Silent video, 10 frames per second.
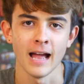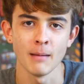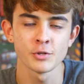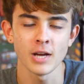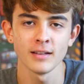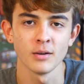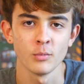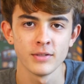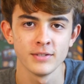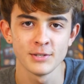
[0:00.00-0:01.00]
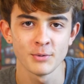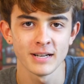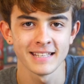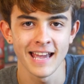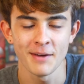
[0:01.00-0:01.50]
I'm Shiloh with
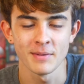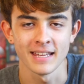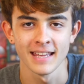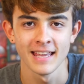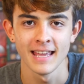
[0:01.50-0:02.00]
D20 Academy,